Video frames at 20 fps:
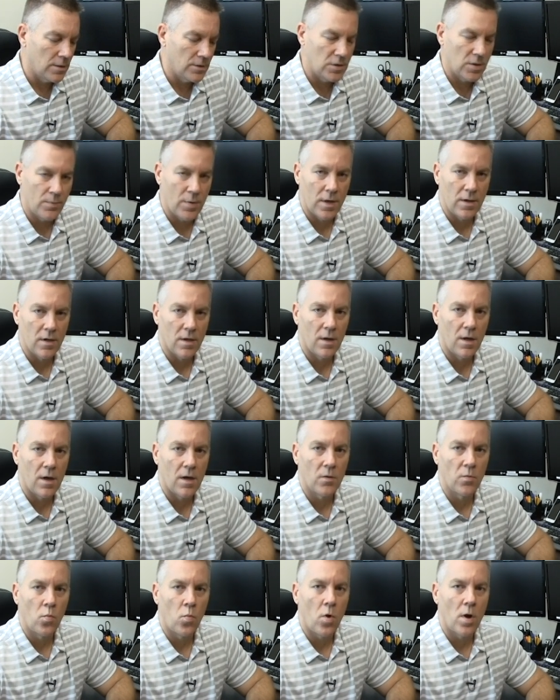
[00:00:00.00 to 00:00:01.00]
is dependent
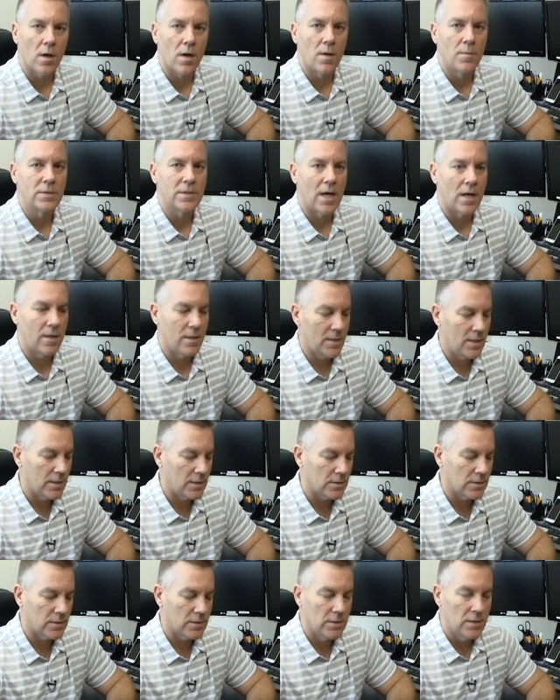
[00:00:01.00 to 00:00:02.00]
on what comes out of
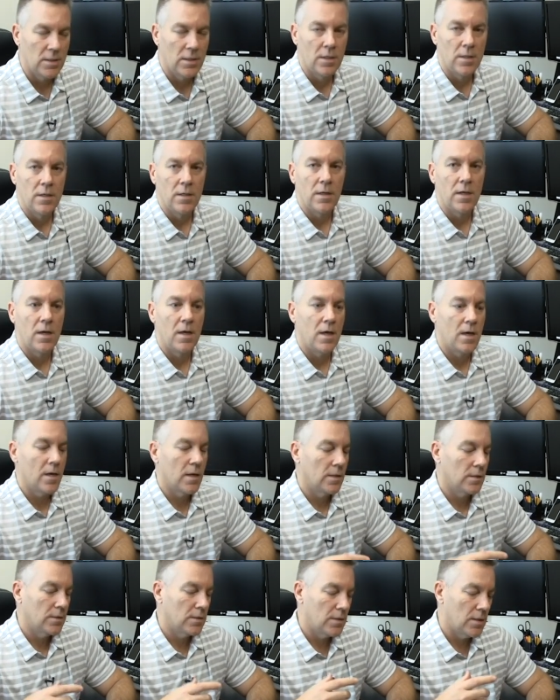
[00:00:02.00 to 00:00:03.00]
this.
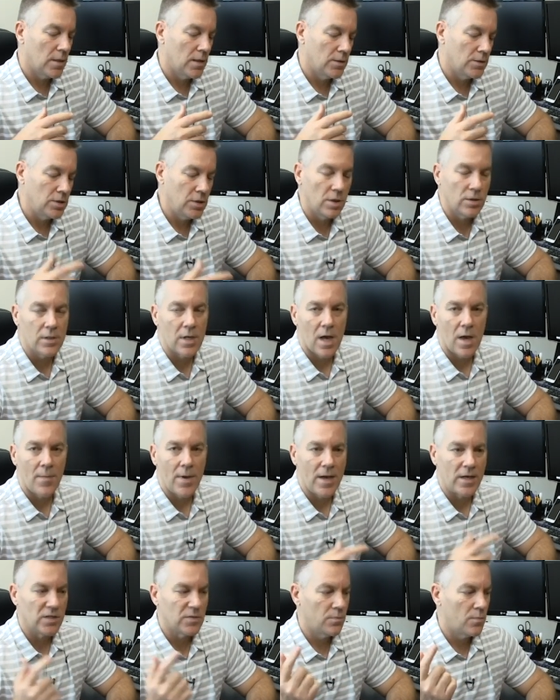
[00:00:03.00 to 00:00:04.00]
And uh, Geotab
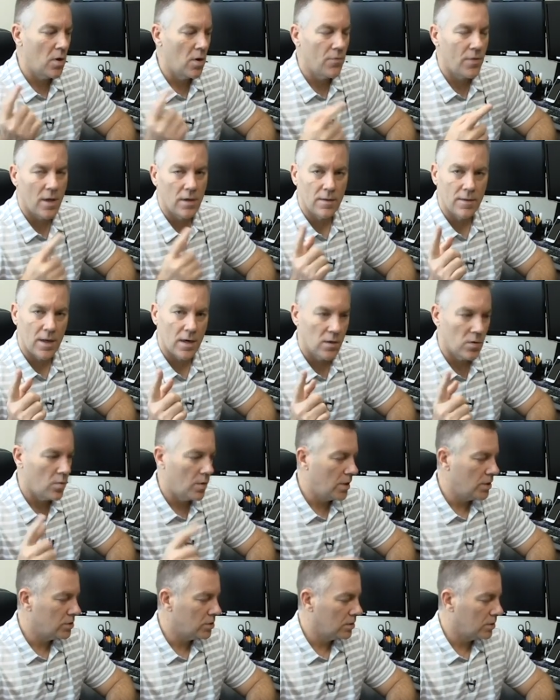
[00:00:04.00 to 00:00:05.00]
has both end of that
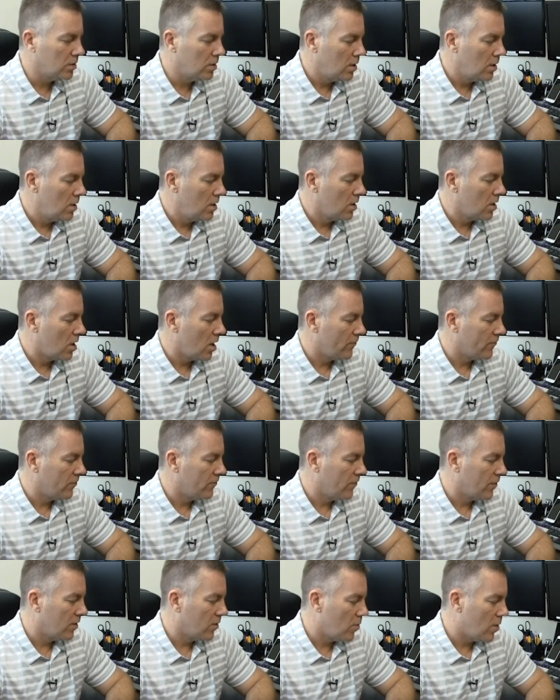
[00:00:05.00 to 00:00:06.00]
equation covered
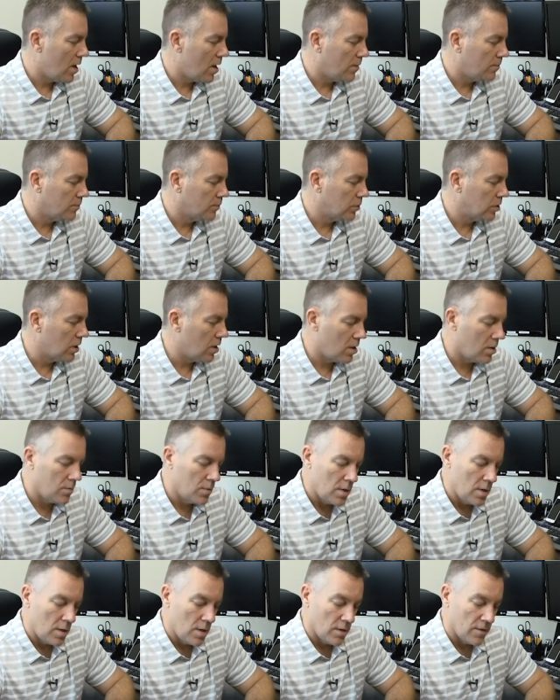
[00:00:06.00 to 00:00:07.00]
very well.
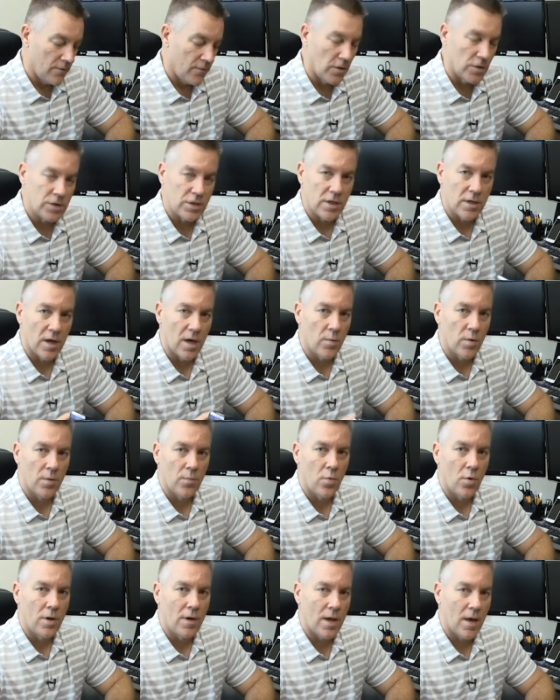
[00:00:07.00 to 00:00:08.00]
So the first thing I want
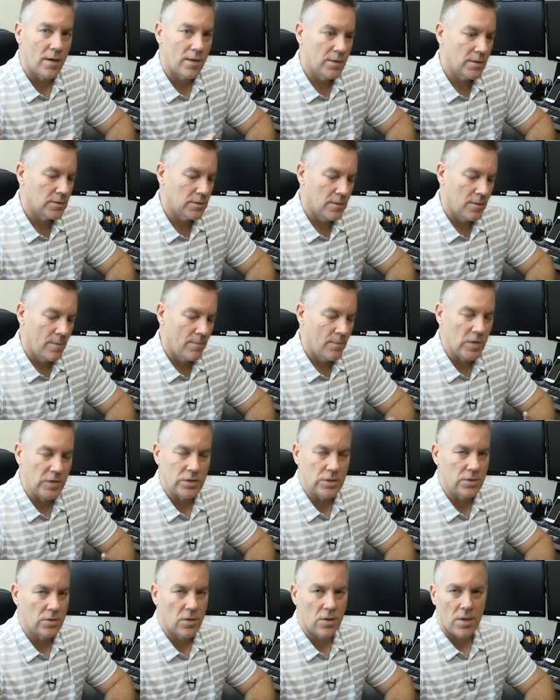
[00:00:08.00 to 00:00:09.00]
to point out is this
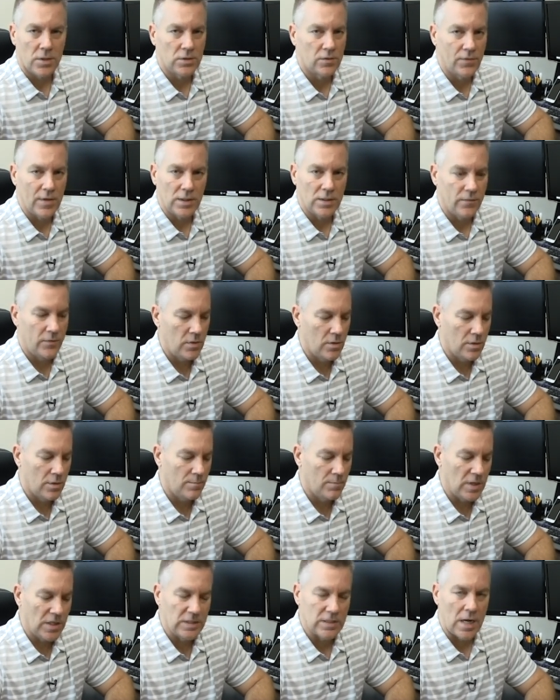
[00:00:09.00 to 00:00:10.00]
is a cost effective
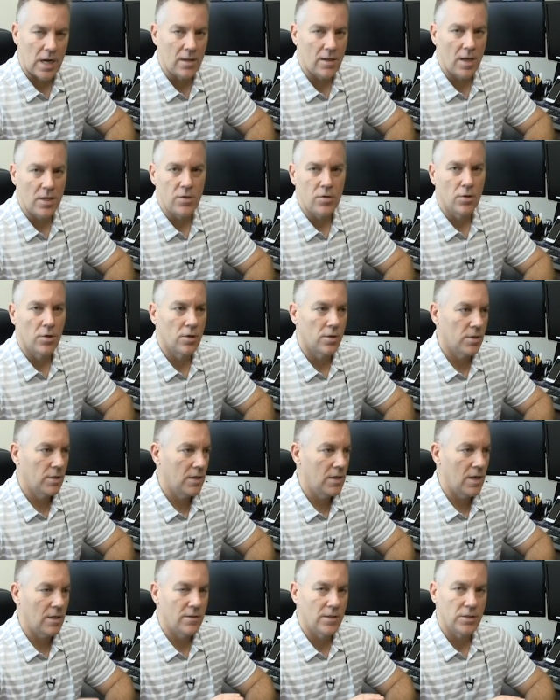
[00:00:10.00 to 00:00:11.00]
unit. It's not like you're going to
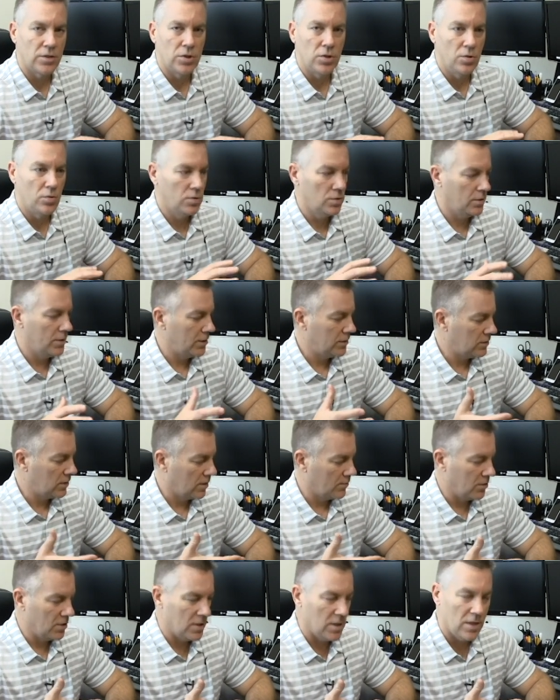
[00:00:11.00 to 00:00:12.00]
get this huge list that
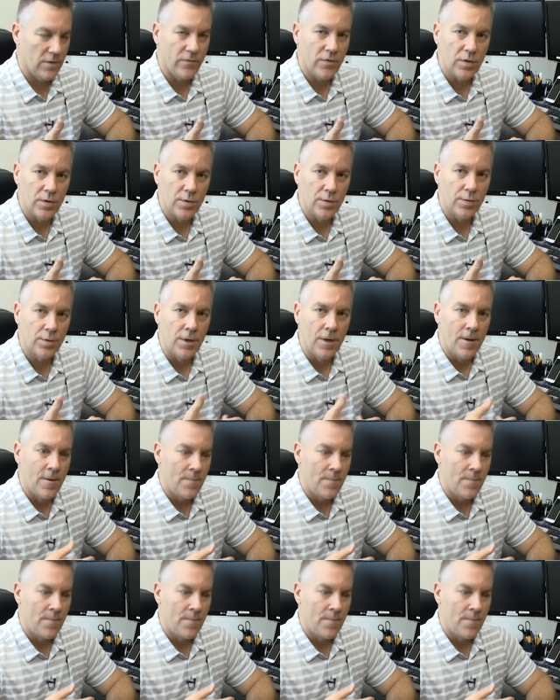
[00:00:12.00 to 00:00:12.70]
I'm going to give you